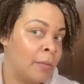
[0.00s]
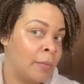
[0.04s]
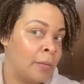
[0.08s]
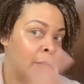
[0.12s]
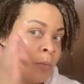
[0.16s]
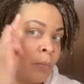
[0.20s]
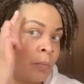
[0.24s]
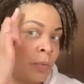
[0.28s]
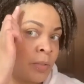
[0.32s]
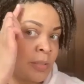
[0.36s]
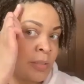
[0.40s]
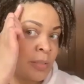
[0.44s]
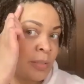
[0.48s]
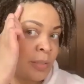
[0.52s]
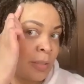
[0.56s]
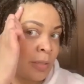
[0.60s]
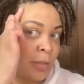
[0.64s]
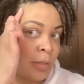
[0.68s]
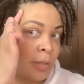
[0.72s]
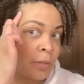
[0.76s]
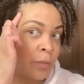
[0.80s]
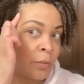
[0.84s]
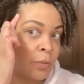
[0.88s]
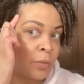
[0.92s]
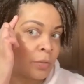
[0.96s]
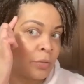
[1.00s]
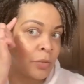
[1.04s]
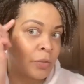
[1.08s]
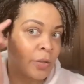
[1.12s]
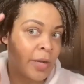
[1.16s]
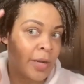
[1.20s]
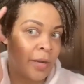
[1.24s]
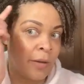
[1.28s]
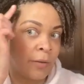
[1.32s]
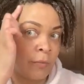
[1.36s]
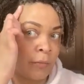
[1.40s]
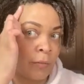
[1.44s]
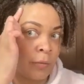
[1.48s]
when sitting under the
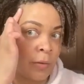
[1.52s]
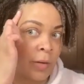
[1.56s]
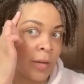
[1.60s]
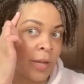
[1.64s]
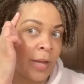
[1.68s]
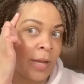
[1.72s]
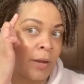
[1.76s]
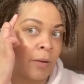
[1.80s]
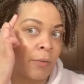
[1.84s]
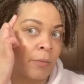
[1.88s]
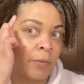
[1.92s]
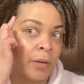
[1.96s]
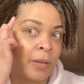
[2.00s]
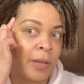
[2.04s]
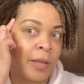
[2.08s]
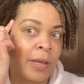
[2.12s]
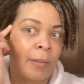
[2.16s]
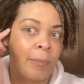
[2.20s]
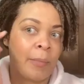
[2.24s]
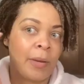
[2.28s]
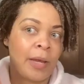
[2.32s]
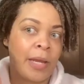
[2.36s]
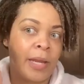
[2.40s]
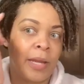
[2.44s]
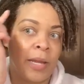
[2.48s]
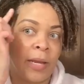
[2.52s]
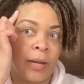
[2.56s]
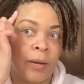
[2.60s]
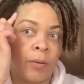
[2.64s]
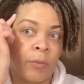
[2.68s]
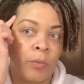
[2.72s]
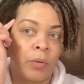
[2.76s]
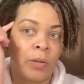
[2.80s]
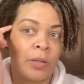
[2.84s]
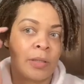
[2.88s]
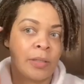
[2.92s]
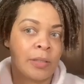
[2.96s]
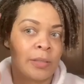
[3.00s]
dryer for an hour, that my hair
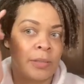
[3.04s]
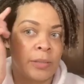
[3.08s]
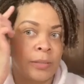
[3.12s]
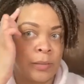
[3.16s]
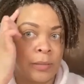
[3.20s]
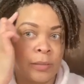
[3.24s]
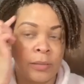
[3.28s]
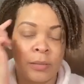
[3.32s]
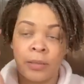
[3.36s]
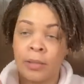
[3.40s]
was,